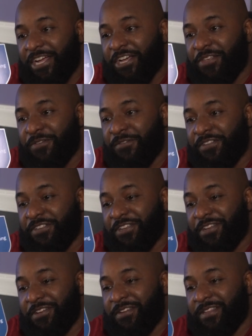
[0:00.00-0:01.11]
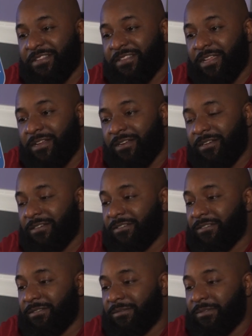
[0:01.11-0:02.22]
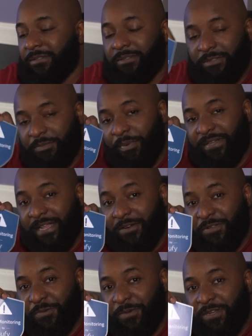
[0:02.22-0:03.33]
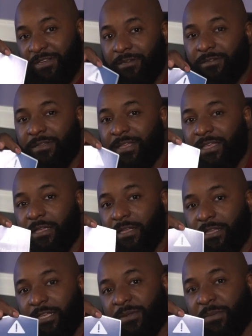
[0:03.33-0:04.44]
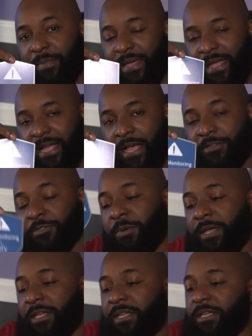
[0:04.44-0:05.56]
a EUFY security sticker. Put that on your window, keep the bad guys away.